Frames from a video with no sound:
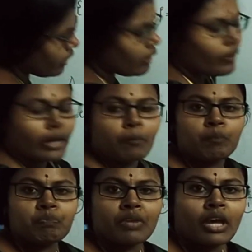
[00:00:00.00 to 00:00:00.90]
Okay?
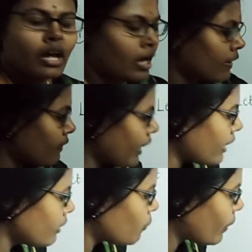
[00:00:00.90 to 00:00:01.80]
Then
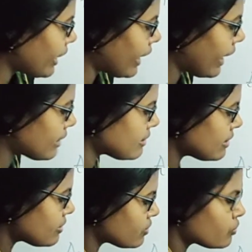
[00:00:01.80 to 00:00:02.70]
when x
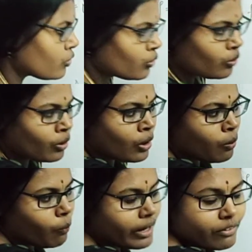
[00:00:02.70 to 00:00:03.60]
is 2,
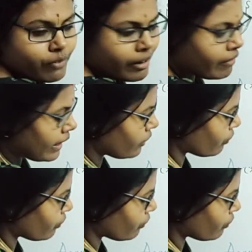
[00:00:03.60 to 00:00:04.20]
what is y value?